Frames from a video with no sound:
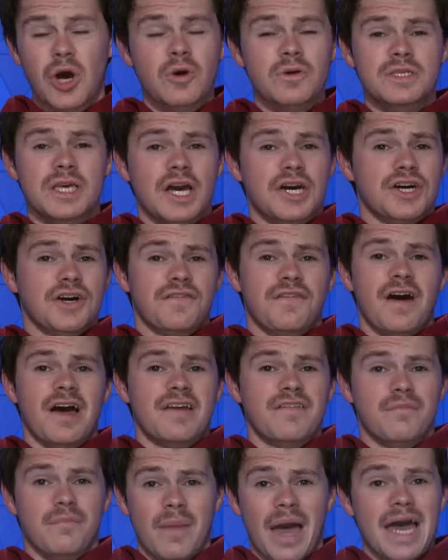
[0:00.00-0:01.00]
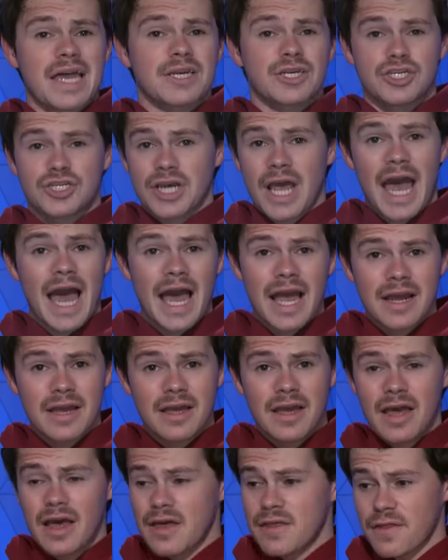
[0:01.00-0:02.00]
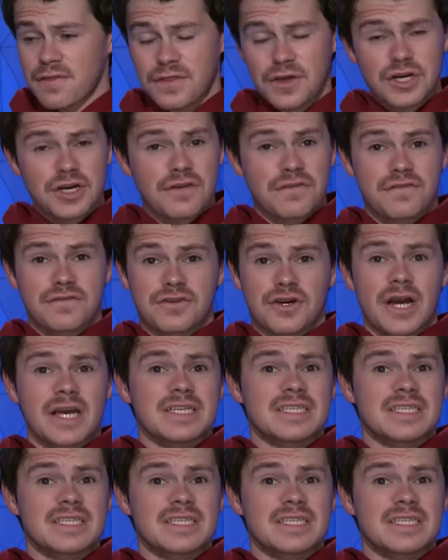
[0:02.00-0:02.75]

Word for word: house would only be needed for around 26